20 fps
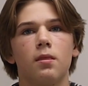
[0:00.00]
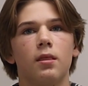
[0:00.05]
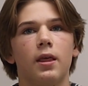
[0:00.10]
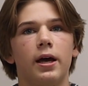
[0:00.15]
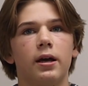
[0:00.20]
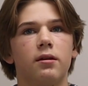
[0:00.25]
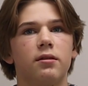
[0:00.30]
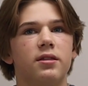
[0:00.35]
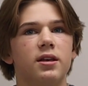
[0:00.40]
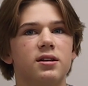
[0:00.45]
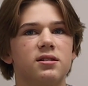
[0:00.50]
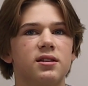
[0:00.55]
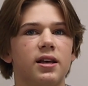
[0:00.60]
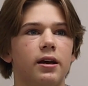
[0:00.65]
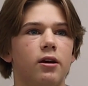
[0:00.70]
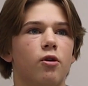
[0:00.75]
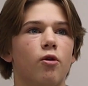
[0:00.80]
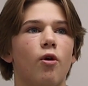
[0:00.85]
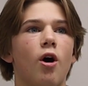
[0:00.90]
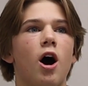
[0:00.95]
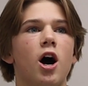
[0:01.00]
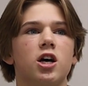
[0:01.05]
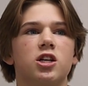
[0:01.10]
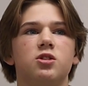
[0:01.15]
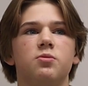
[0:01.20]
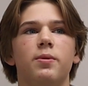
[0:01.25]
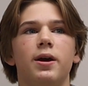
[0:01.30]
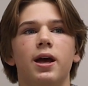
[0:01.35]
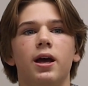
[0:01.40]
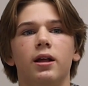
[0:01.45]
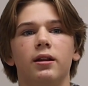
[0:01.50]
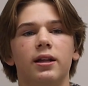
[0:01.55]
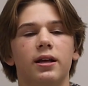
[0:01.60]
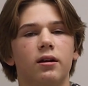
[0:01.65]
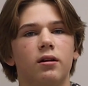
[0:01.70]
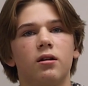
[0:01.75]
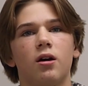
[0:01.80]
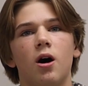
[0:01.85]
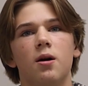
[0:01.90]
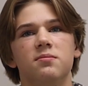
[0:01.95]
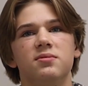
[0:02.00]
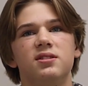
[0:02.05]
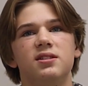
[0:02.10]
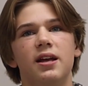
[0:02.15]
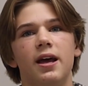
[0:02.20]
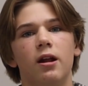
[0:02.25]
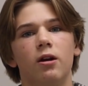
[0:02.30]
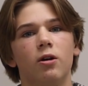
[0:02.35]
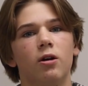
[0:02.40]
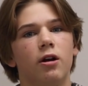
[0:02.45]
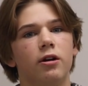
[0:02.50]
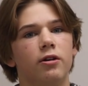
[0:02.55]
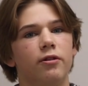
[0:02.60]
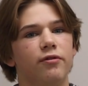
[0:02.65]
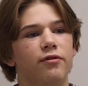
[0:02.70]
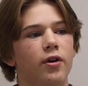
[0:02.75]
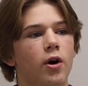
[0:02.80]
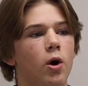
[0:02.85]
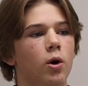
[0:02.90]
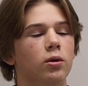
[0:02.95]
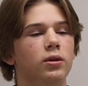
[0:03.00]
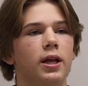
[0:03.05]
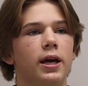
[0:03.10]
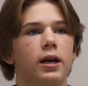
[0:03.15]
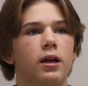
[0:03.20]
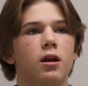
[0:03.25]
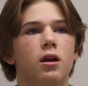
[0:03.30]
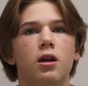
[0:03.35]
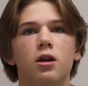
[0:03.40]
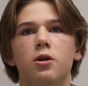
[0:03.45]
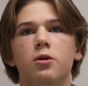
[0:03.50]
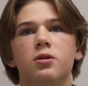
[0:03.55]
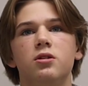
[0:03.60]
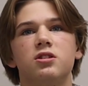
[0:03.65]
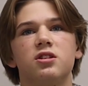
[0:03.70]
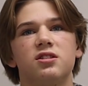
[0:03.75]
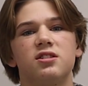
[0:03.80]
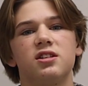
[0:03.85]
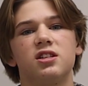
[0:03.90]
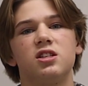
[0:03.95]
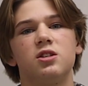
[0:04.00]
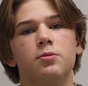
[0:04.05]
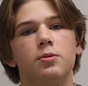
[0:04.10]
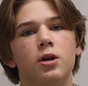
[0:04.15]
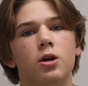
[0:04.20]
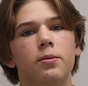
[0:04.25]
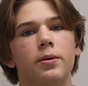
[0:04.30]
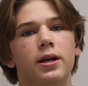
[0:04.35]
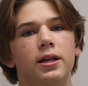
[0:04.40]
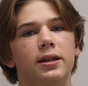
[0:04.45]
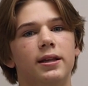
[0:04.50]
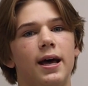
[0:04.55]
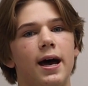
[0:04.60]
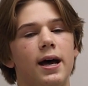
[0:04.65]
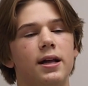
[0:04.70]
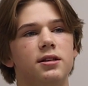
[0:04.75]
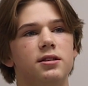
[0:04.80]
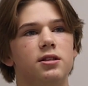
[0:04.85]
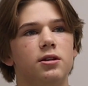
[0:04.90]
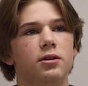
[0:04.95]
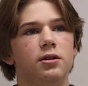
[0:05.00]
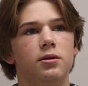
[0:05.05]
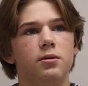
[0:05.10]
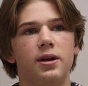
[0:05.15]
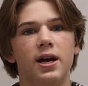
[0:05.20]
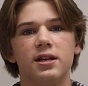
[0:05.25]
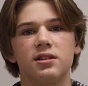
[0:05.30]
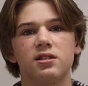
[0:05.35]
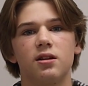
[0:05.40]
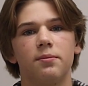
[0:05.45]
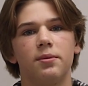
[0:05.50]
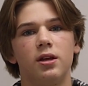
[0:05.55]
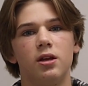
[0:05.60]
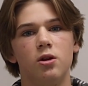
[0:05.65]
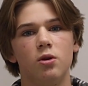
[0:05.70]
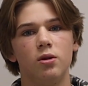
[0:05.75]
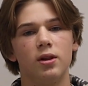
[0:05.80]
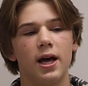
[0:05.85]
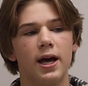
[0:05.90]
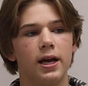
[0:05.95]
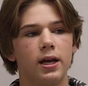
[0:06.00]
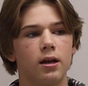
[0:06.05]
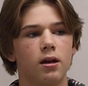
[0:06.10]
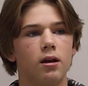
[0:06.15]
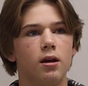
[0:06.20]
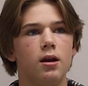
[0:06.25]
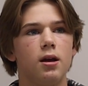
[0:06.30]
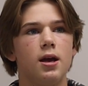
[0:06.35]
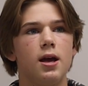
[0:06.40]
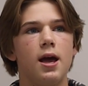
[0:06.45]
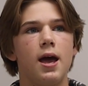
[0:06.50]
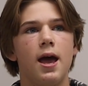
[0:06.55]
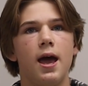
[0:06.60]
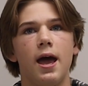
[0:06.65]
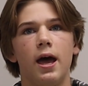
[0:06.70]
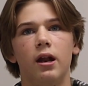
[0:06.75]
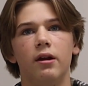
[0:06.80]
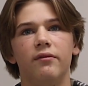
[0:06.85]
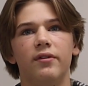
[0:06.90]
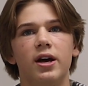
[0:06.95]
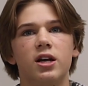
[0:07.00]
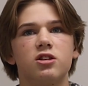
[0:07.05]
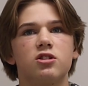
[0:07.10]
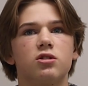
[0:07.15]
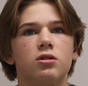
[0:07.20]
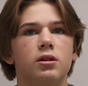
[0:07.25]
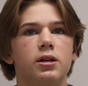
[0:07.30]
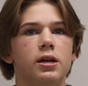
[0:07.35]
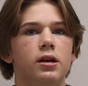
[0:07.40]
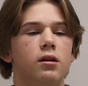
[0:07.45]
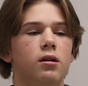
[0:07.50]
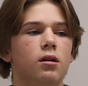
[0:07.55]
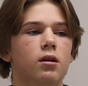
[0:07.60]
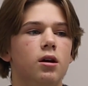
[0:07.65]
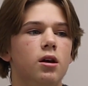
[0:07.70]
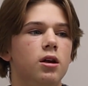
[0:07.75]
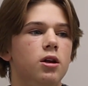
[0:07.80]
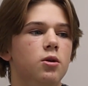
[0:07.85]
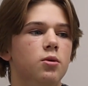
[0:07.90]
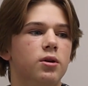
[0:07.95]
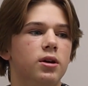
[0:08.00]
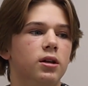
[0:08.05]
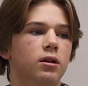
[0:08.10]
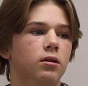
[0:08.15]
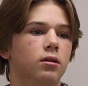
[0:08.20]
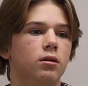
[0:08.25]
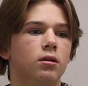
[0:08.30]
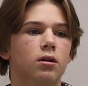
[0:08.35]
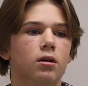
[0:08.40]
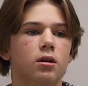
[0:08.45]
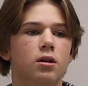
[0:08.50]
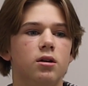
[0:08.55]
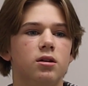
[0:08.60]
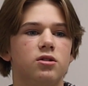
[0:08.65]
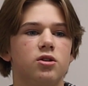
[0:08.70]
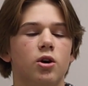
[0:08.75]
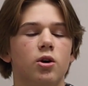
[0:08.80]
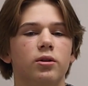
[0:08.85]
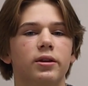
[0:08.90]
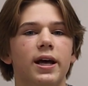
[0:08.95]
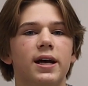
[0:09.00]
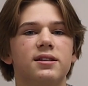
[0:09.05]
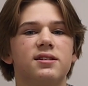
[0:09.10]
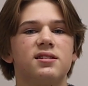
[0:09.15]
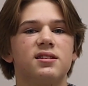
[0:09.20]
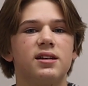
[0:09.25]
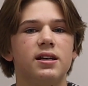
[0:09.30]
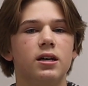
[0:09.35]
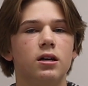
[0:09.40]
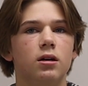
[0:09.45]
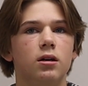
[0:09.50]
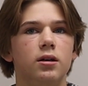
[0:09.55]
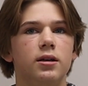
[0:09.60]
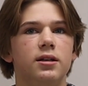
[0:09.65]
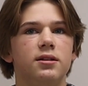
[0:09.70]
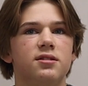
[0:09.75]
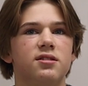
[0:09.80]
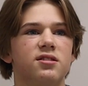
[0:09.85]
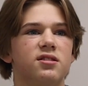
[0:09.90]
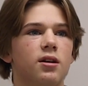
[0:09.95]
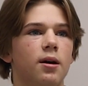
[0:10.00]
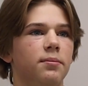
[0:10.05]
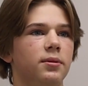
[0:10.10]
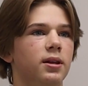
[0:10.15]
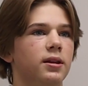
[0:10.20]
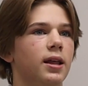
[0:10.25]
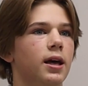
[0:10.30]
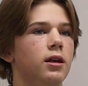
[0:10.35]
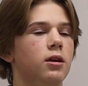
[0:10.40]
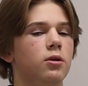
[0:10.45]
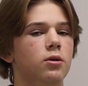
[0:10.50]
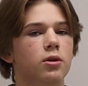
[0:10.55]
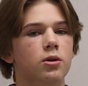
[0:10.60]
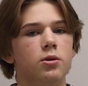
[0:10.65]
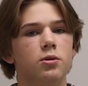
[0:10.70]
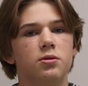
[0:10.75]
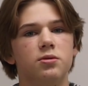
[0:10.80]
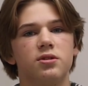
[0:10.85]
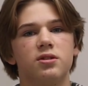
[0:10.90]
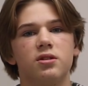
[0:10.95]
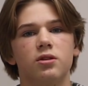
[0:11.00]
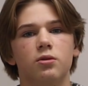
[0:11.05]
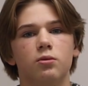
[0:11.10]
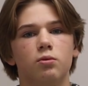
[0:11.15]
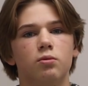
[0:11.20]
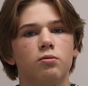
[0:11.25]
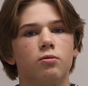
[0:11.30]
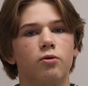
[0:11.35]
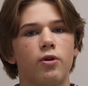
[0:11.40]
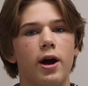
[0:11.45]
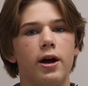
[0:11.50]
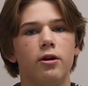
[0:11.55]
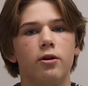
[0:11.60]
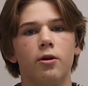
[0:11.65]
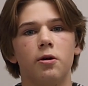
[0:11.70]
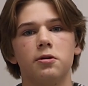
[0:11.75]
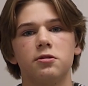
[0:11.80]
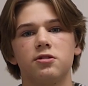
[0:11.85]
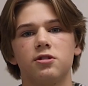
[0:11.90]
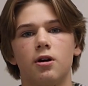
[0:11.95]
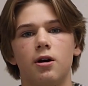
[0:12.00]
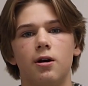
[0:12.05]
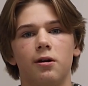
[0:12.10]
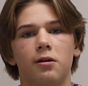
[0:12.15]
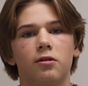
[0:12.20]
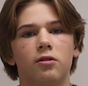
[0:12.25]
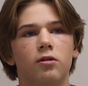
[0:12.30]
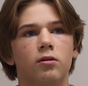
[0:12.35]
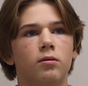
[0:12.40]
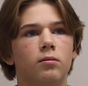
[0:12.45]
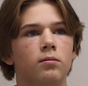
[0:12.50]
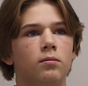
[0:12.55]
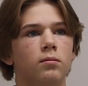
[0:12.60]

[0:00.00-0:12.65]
like things like GarageBand that come standard on your phone, like you can just experiment in that until you get something you like. And eventually you can turn that skill into something that you use to write your own songs.